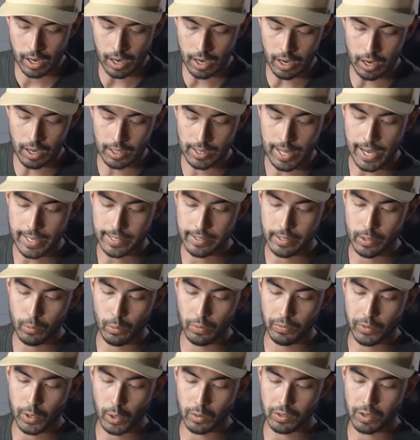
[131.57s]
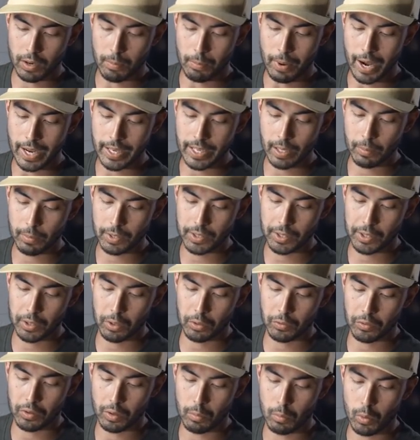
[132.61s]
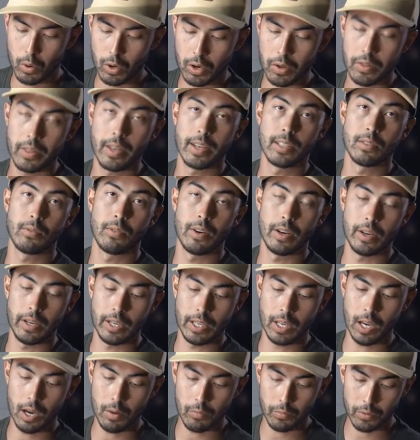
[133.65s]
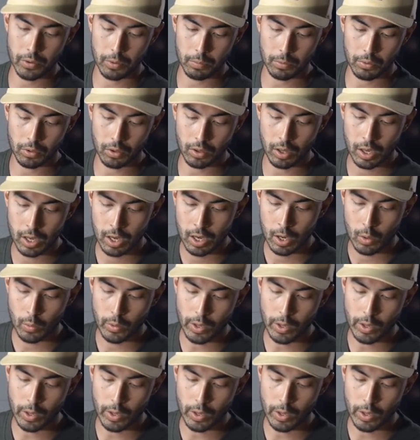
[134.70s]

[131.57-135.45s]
Lastly, we've chosen a binding material for the border that is very comfortable.